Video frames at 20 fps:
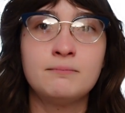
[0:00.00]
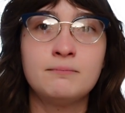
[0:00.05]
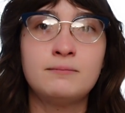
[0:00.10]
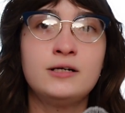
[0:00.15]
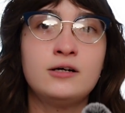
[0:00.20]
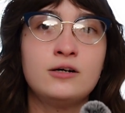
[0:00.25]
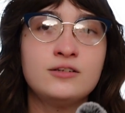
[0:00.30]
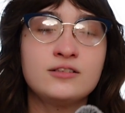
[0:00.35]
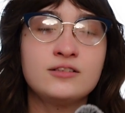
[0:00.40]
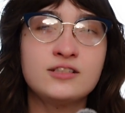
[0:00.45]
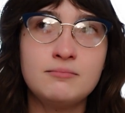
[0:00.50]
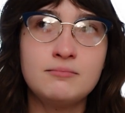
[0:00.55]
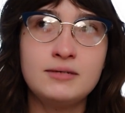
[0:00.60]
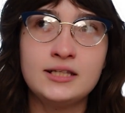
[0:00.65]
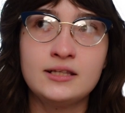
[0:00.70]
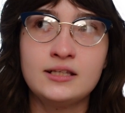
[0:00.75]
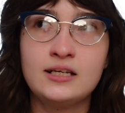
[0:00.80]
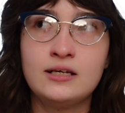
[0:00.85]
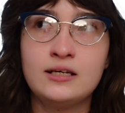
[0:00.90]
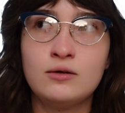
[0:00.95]
but
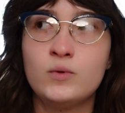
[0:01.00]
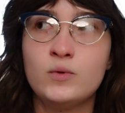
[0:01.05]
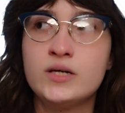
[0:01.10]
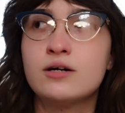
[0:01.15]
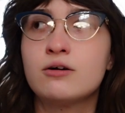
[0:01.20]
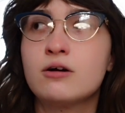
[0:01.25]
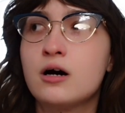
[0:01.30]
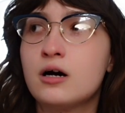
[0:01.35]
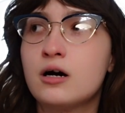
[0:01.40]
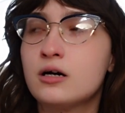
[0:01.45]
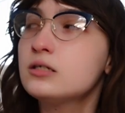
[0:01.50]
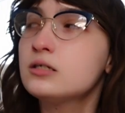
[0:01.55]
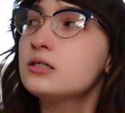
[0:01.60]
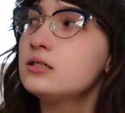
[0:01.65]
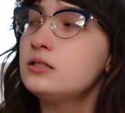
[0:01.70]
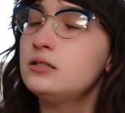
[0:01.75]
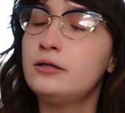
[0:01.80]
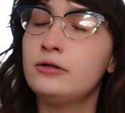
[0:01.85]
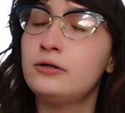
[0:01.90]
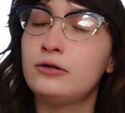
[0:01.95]
ultimately we are all
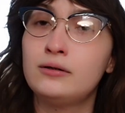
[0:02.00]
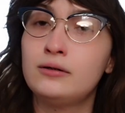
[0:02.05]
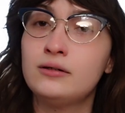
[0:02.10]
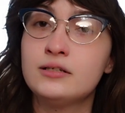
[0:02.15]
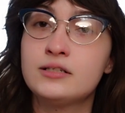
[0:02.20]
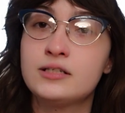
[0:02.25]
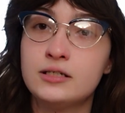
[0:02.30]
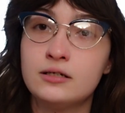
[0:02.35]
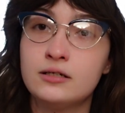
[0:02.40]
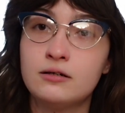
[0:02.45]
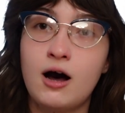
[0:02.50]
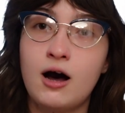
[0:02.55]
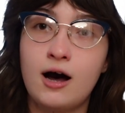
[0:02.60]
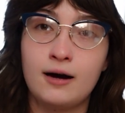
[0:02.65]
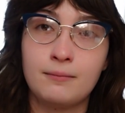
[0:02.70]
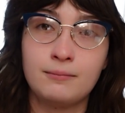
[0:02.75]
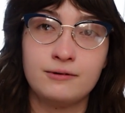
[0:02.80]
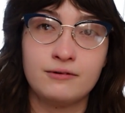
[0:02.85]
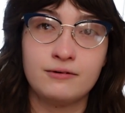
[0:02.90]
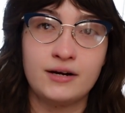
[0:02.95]
still still
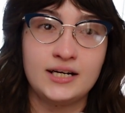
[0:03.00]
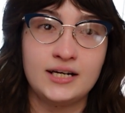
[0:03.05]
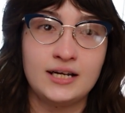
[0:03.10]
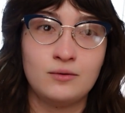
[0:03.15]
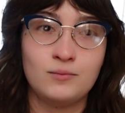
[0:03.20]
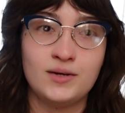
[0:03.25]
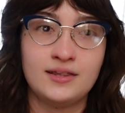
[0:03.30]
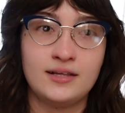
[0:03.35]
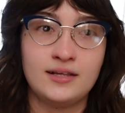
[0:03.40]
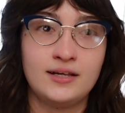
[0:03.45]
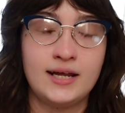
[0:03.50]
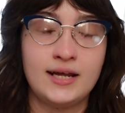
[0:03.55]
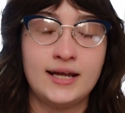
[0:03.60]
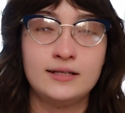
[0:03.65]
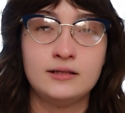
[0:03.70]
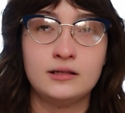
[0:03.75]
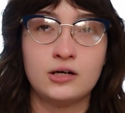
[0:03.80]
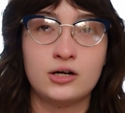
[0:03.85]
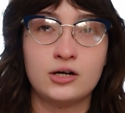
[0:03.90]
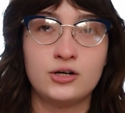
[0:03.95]
operating within
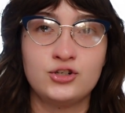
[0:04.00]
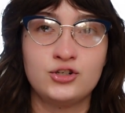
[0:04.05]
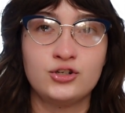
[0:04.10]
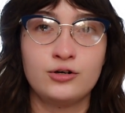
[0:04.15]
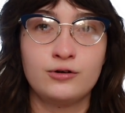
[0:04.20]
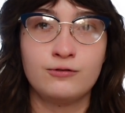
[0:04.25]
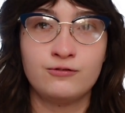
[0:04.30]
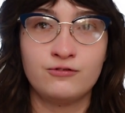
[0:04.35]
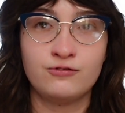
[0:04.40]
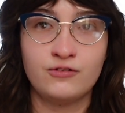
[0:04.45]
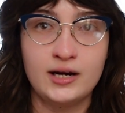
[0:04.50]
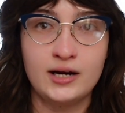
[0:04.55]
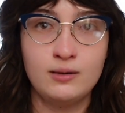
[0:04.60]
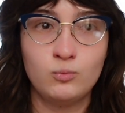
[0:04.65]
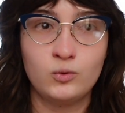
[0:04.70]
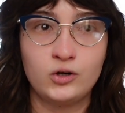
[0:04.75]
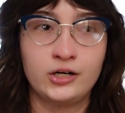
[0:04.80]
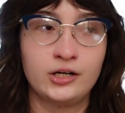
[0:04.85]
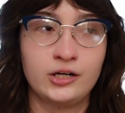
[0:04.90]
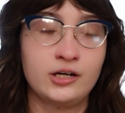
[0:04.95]
a larger
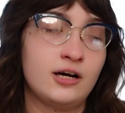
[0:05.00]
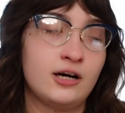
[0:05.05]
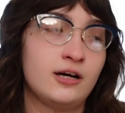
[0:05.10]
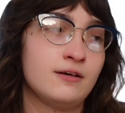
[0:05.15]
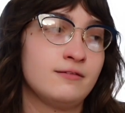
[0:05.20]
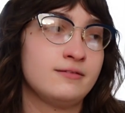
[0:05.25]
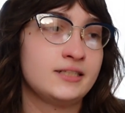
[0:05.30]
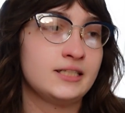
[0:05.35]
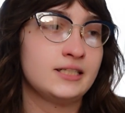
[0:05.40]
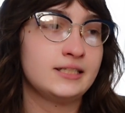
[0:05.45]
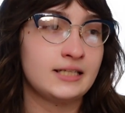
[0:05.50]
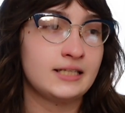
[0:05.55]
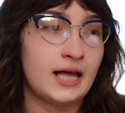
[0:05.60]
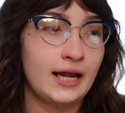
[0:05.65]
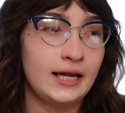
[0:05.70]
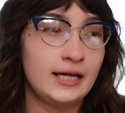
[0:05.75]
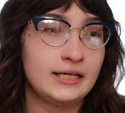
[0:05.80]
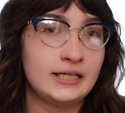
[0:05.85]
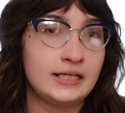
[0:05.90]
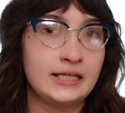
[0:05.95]
framework of
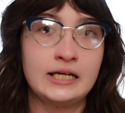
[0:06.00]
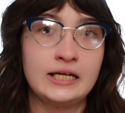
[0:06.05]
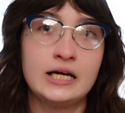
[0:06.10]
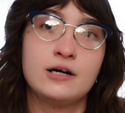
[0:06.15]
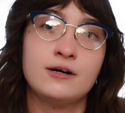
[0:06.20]
society,